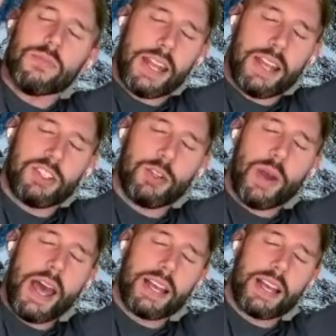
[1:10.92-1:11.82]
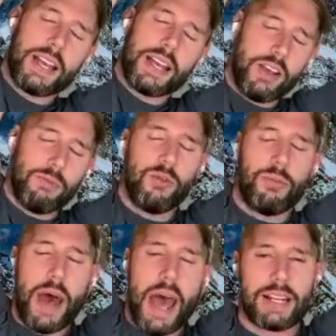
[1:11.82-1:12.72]
And as you exhale,
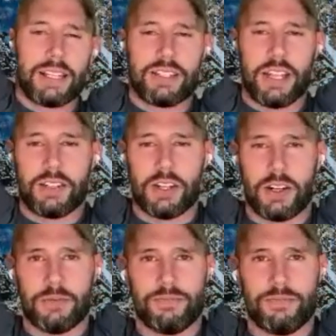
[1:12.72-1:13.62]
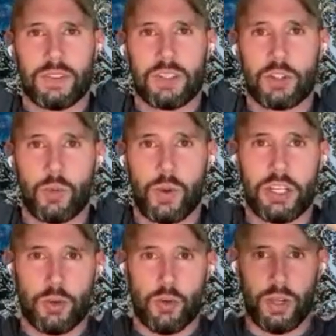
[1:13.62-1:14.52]
move back to center.
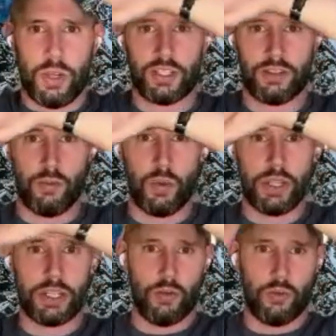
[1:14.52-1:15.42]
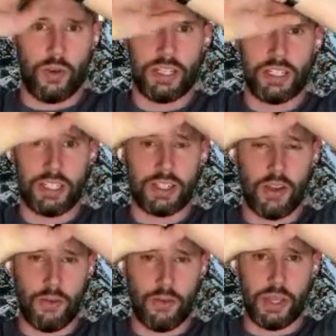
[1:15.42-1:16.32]
Which wrist
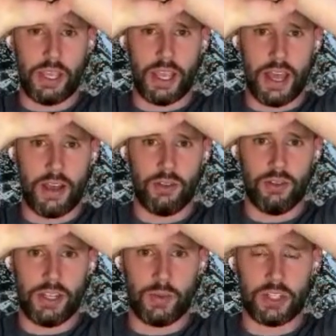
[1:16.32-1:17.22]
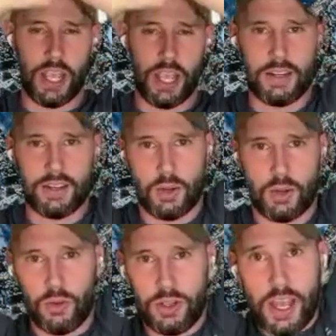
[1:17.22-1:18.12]
is being held and which hand
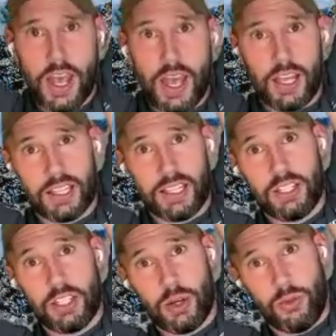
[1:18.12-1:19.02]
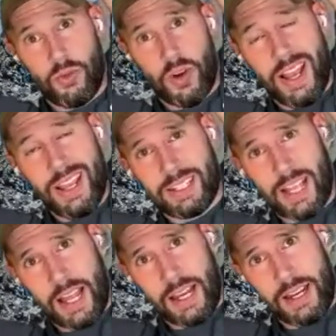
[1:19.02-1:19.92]
is holding? Lean to your right
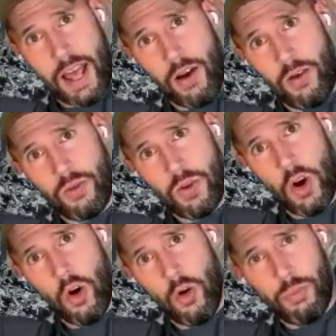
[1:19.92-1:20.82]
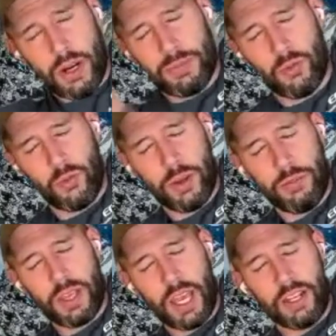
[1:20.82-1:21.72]
side now. Open up the
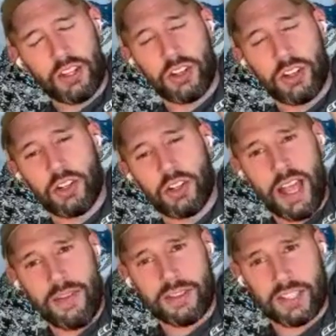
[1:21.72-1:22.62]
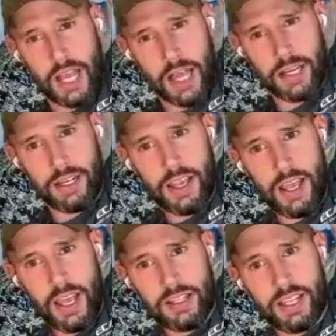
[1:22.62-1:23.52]
rib cage on your left side.
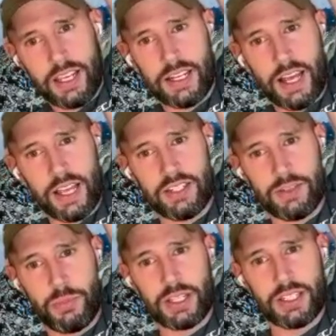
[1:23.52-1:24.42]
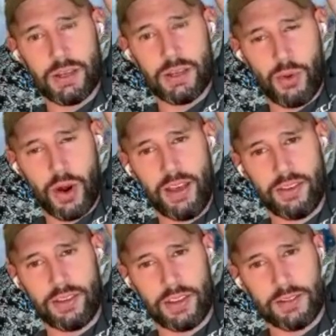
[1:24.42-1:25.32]
Take a nice big deep
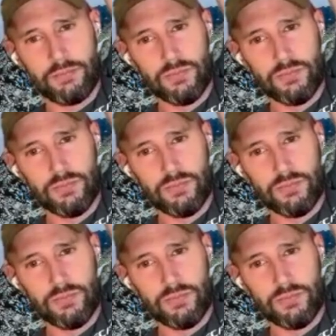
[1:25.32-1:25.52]
breath.